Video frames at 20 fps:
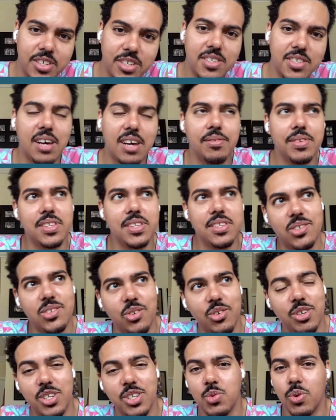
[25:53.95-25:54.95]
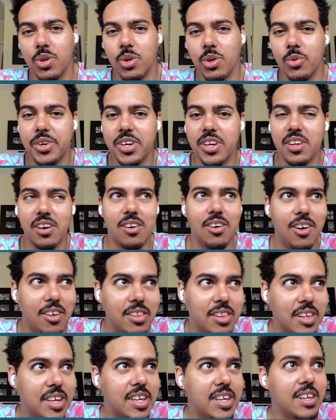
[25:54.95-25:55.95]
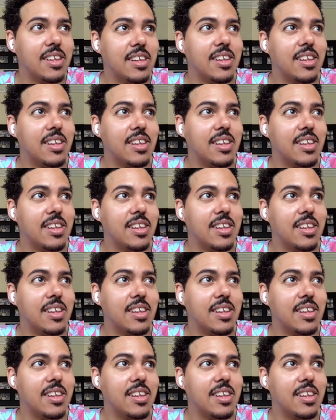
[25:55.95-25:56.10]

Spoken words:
novel and stories? What are we going to call it?